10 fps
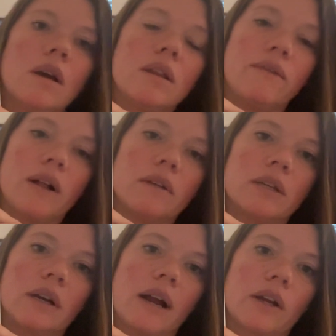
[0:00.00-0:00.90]
the
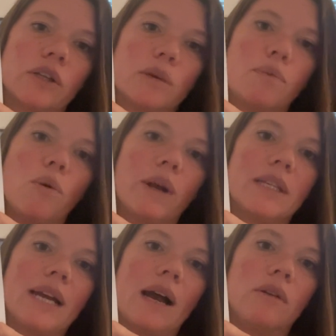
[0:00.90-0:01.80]
volunteer, actually
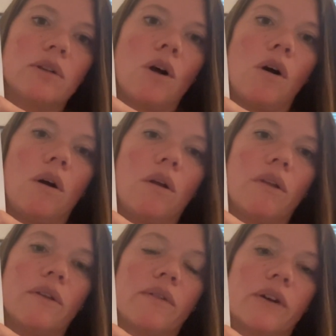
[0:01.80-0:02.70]
point out all
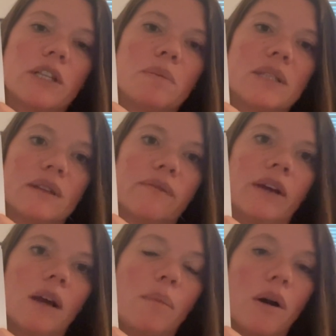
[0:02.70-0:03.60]
the very
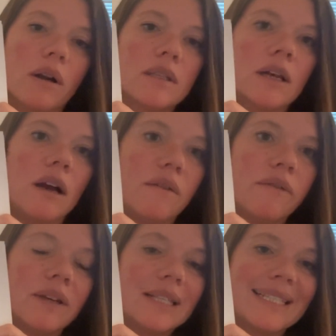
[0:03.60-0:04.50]
specific parts
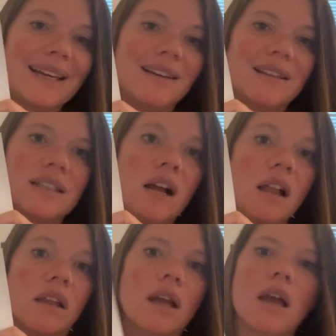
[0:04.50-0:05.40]
of said
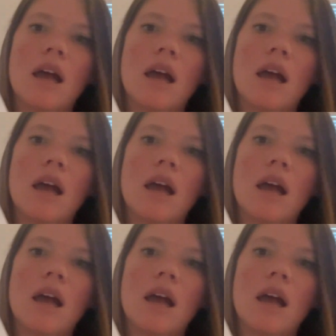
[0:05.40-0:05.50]
skull.